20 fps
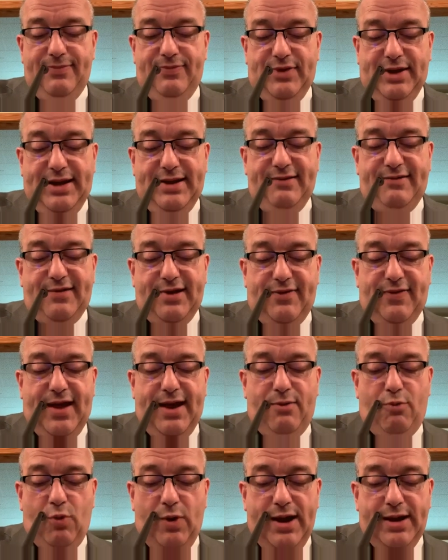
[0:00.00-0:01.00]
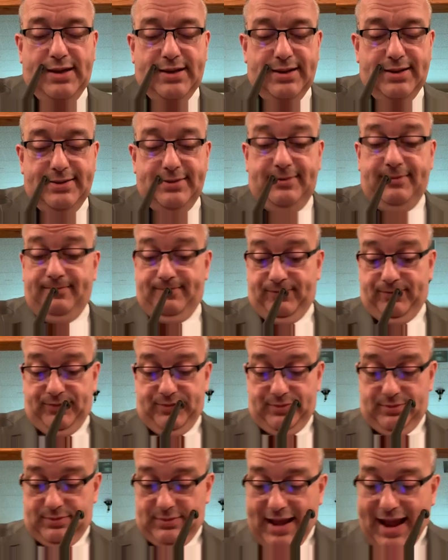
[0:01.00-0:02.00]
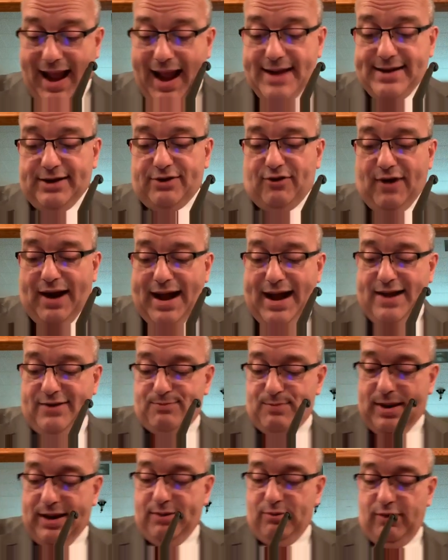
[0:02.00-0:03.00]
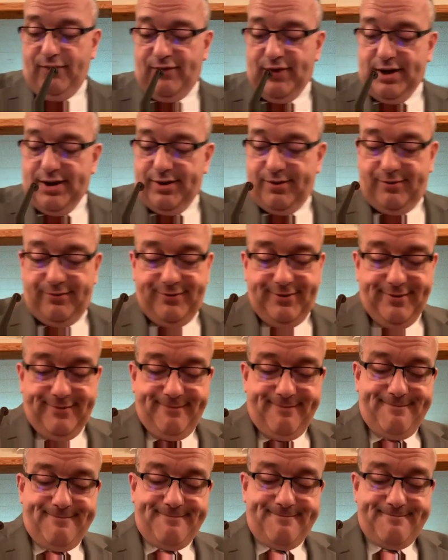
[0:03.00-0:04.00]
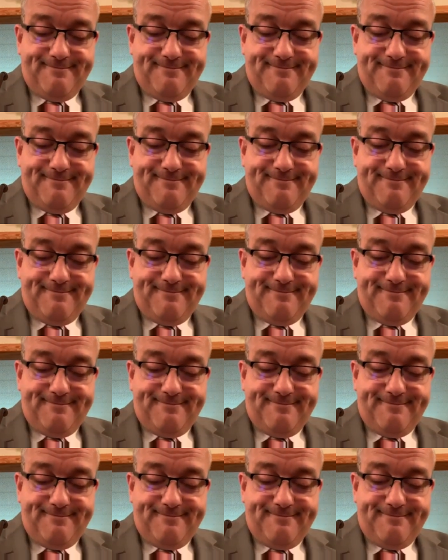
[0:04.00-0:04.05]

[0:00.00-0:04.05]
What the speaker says: And then shall that wicked, the Antichrist, be revealed,